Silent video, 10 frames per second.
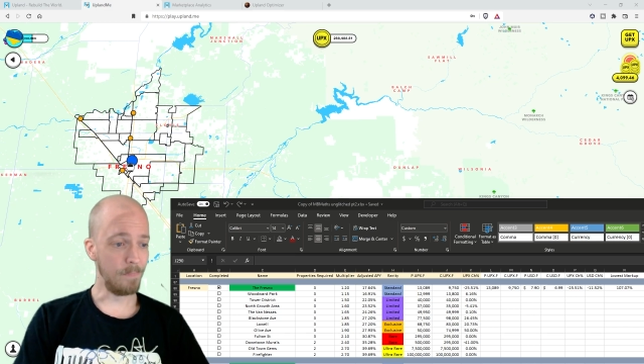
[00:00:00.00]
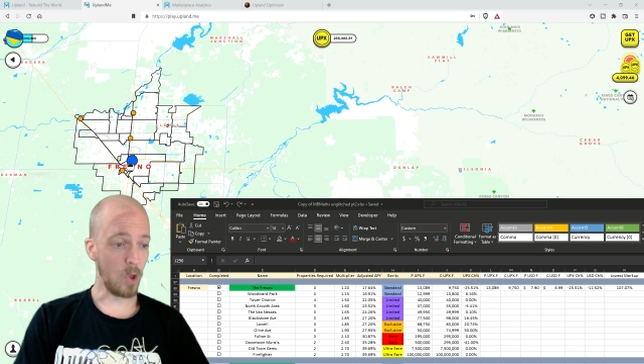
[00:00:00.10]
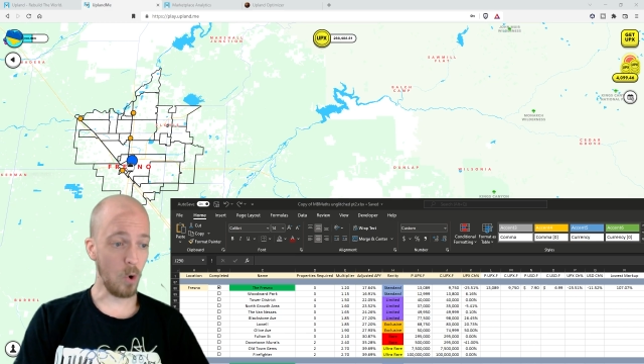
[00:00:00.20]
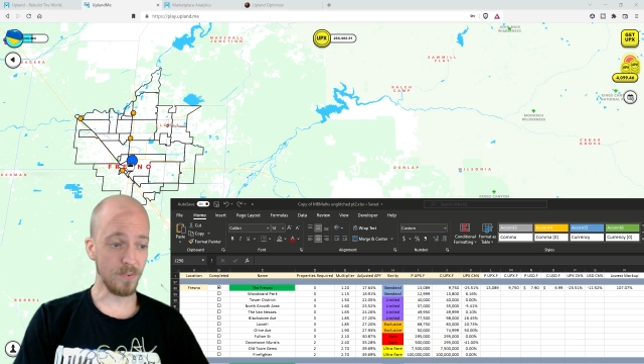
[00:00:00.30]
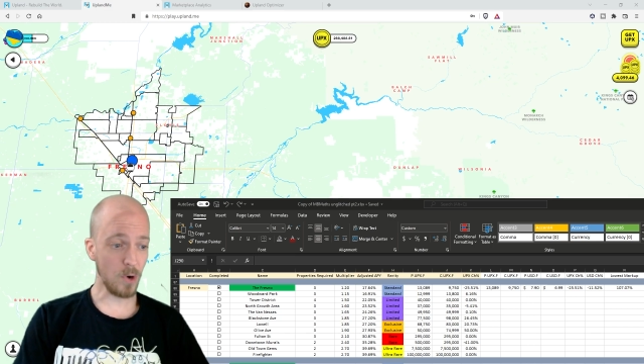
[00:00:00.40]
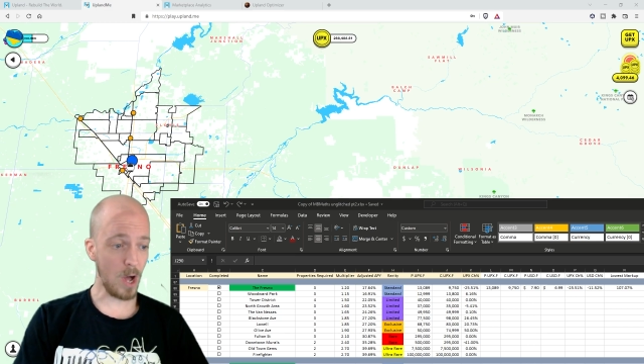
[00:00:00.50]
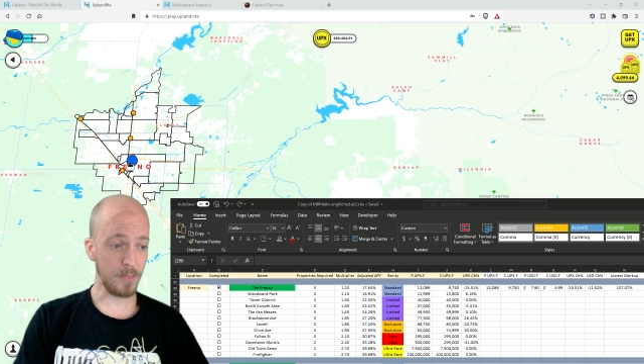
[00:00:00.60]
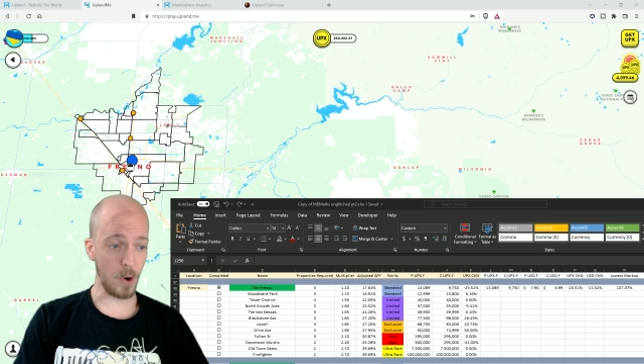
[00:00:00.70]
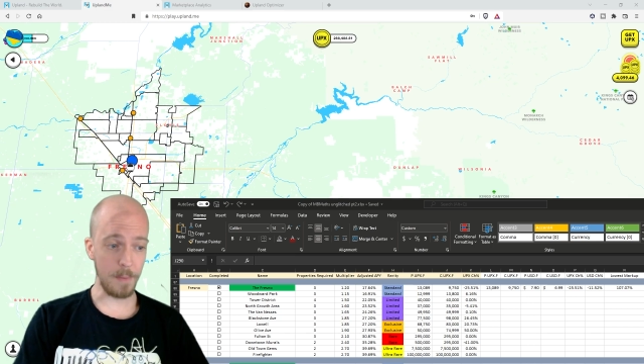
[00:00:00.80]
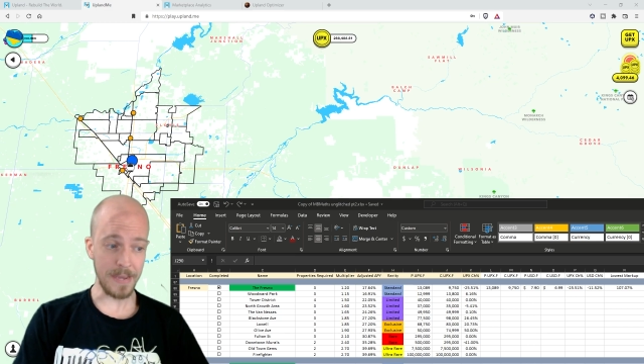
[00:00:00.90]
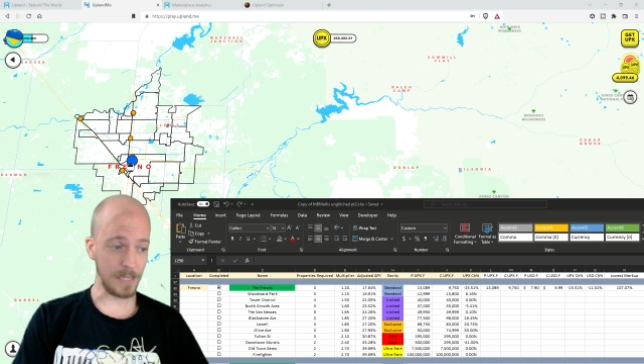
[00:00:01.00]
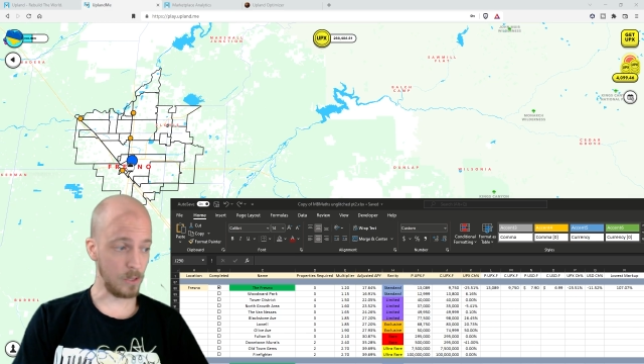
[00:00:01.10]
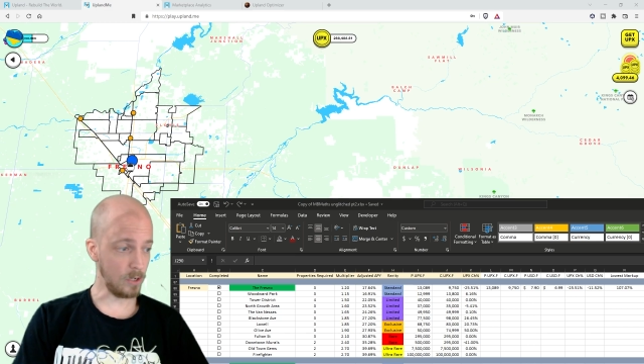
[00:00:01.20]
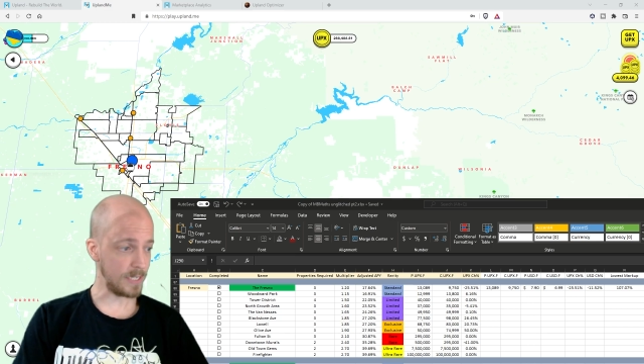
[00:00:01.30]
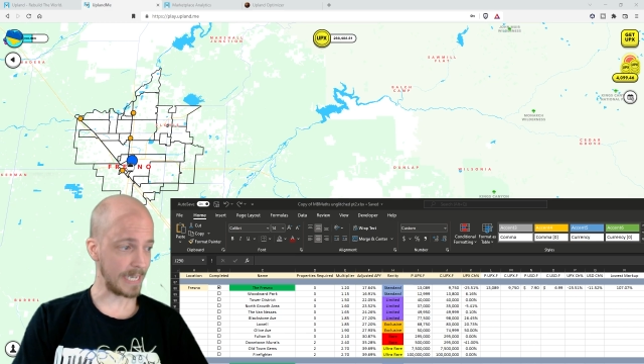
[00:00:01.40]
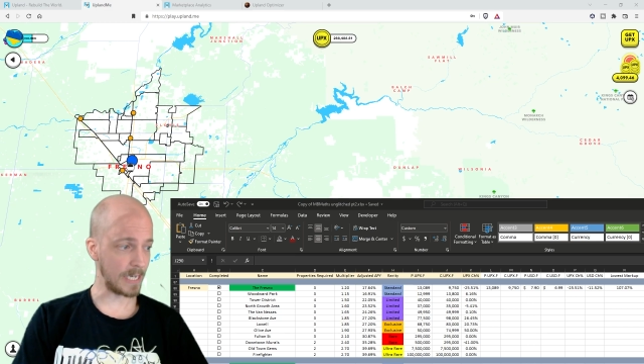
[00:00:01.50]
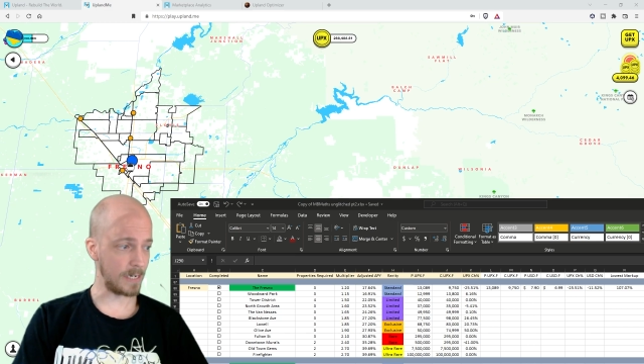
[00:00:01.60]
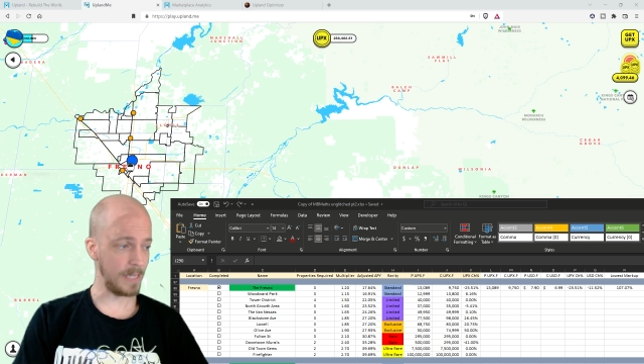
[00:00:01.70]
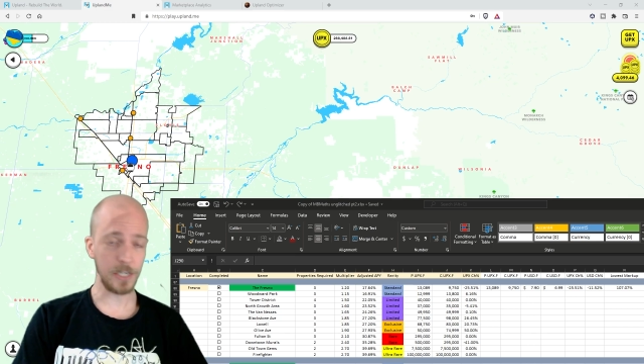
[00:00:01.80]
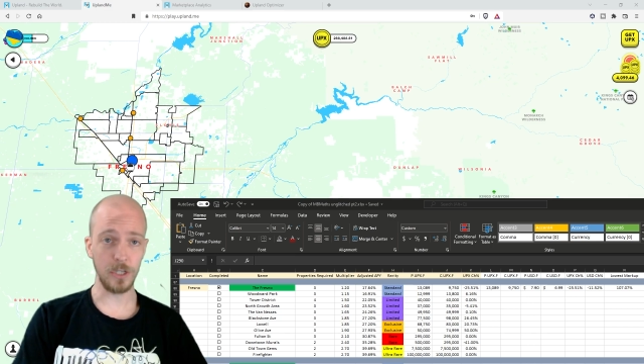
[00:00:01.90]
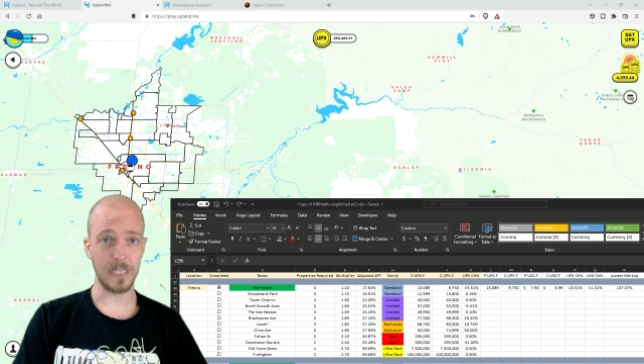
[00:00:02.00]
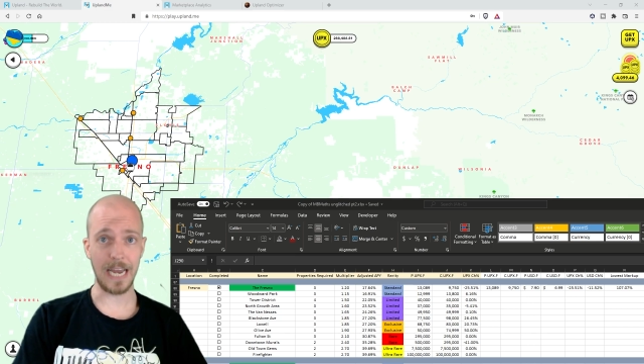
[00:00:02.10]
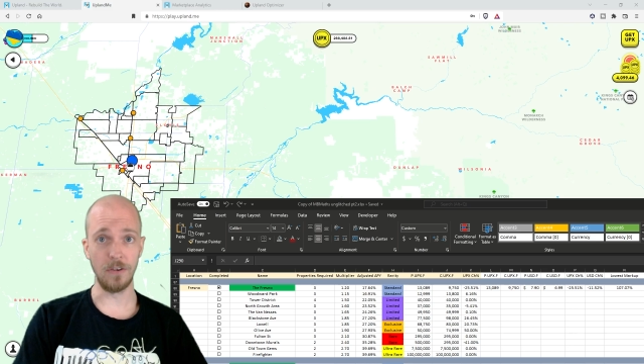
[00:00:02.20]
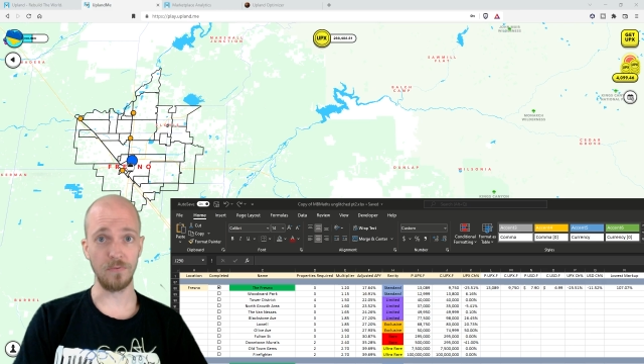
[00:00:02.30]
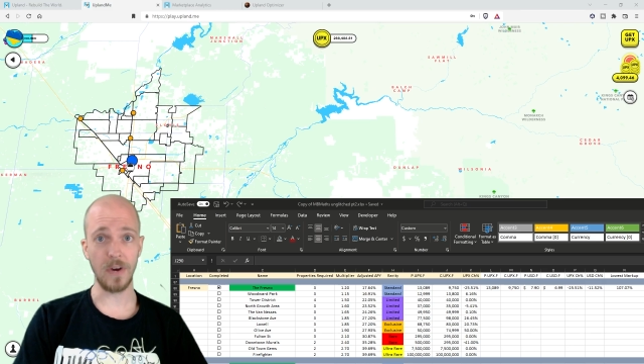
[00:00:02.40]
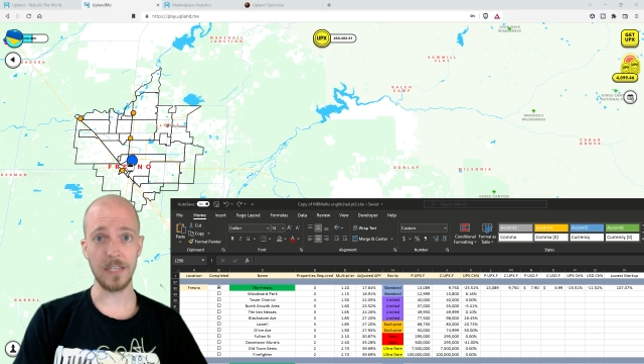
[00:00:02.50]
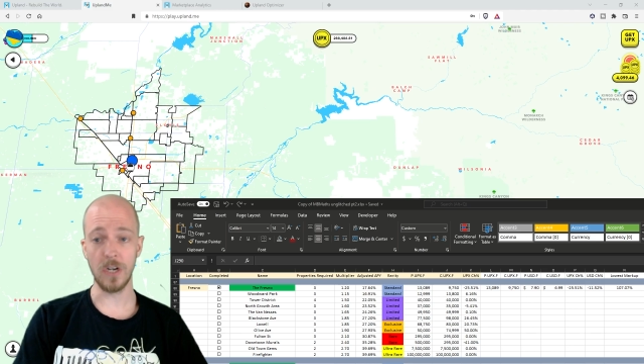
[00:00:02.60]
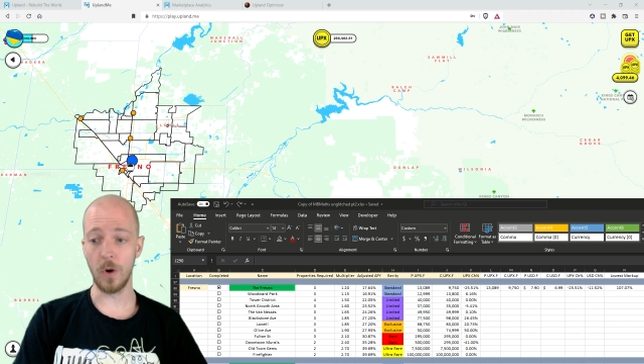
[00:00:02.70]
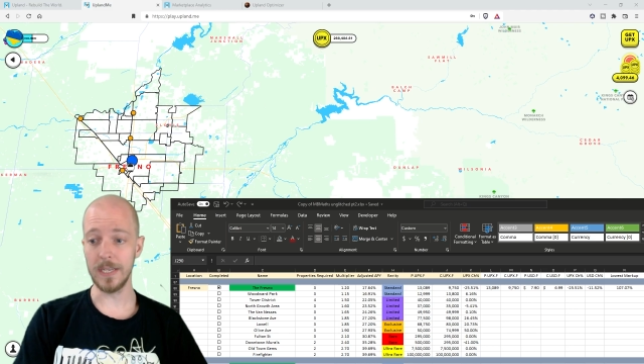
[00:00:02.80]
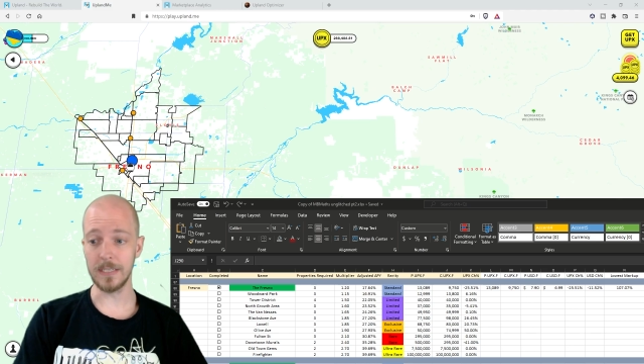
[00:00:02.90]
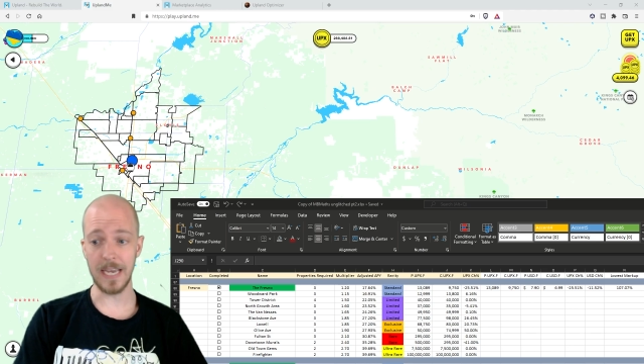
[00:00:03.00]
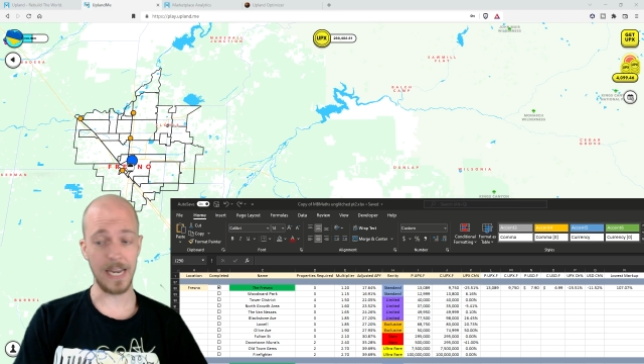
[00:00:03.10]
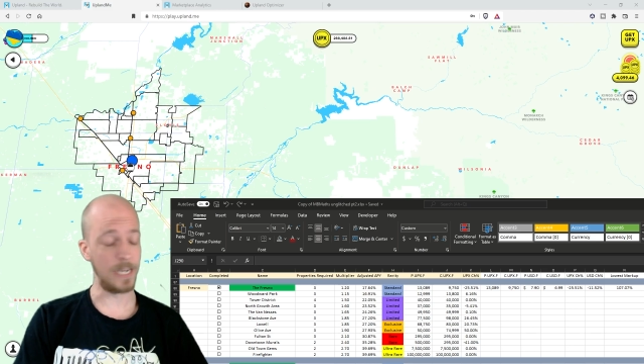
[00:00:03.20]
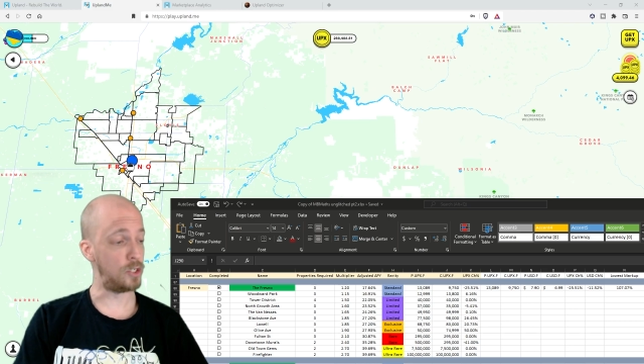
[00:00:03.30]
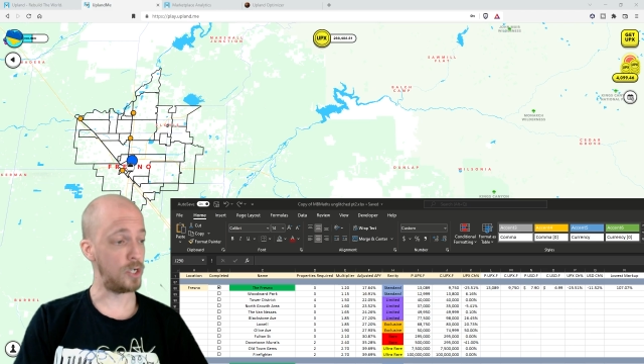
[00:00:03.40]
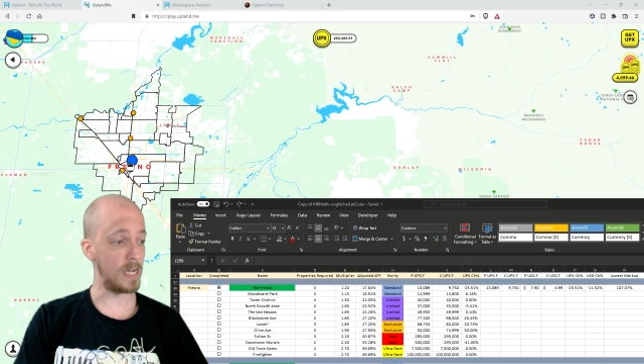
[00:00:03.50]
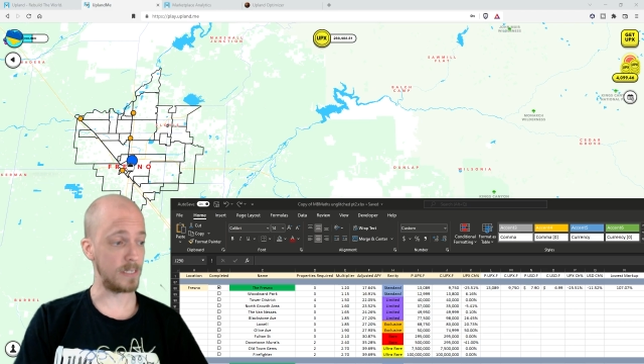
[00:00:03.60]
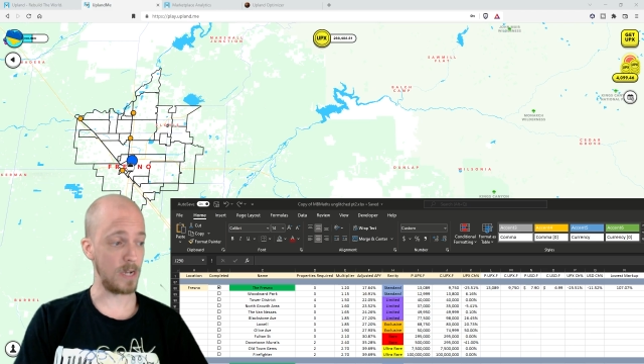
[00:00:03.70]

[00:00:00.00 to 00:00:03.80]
Overall, though, I mean, it looks like the collection side in Fresno is getting just